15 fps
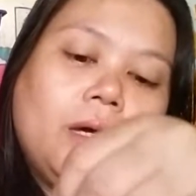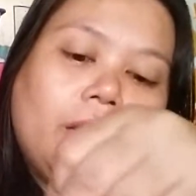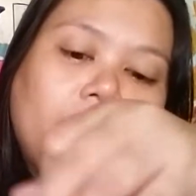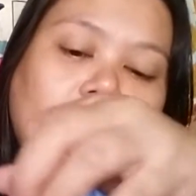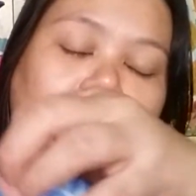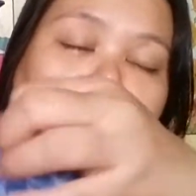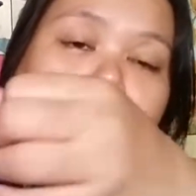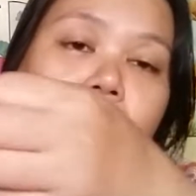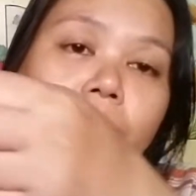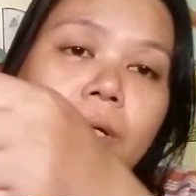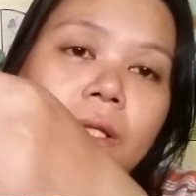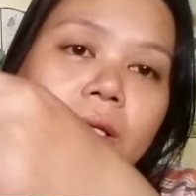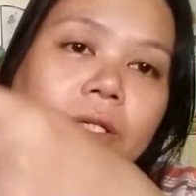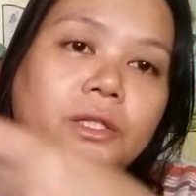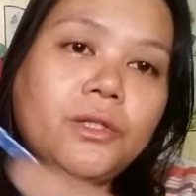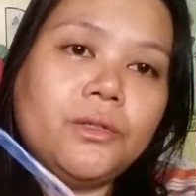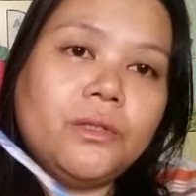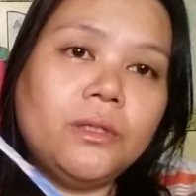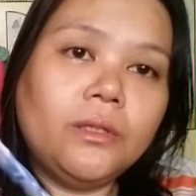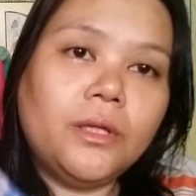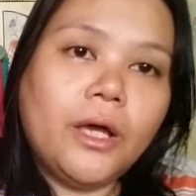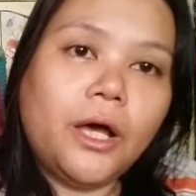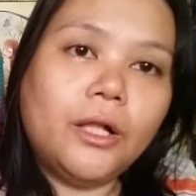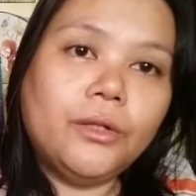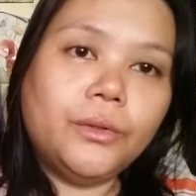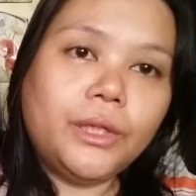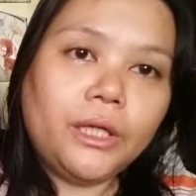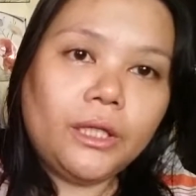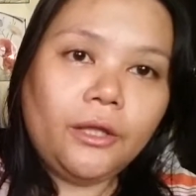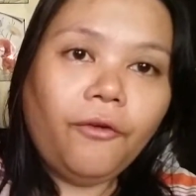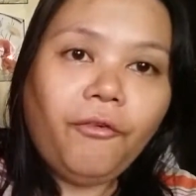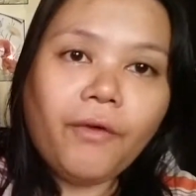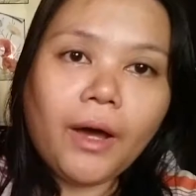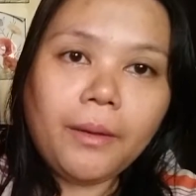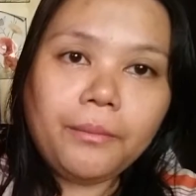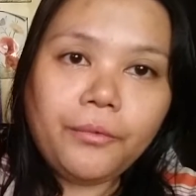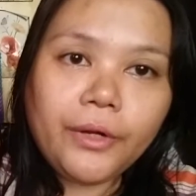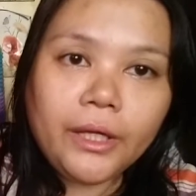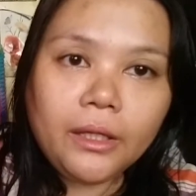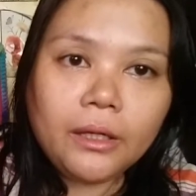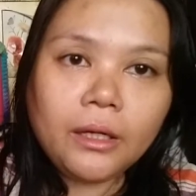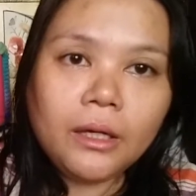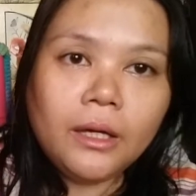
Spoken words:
And this one is using the Hello Kitty fabric.